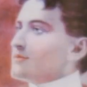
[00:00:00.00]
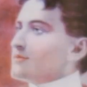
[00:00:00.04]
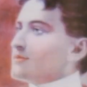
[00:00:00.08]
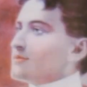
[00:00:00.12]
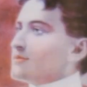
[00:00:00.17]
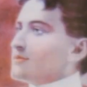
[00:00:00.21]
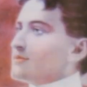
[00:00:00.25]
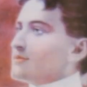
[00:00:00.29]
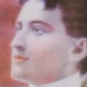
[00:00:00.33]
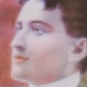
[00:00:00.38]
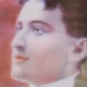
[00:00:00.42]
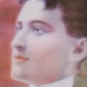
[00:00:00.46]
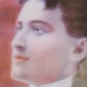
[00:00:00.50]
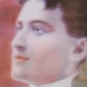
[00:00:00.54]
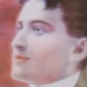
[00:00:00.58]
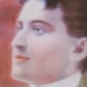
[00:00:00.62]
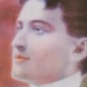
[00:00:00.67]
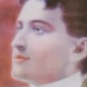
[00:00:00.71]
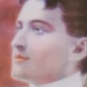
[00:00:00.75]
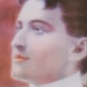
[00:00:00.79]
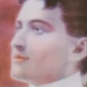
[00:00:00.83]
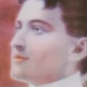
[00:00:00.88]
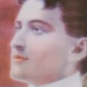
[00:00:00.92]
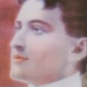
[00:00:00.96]

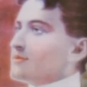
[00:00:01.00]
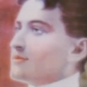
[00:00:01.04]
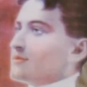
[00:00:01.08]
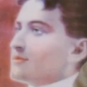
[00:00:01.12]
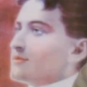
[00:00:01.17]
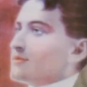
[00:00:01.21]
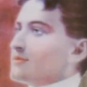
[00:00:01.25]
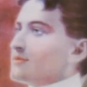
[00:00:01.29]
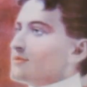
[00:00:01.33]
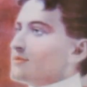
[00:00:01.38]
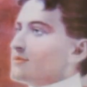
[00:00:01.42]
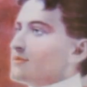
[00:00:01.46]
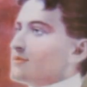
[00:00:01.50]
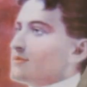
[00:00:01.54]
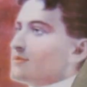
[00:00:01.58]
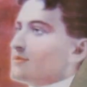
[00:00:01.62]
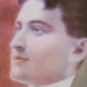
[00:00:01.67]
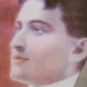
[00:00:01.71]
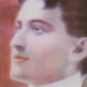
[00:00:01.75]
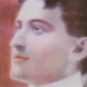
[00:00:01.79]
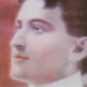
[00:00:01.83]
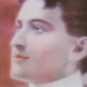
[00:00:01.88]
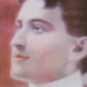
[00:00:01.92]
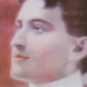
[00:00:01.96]

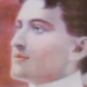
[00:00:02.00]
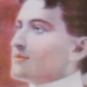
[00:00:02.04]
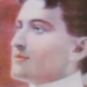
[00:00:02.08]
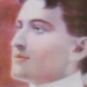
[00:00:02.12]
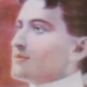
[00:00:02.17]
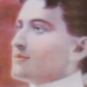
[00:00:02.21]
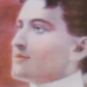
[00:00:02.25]
(silent)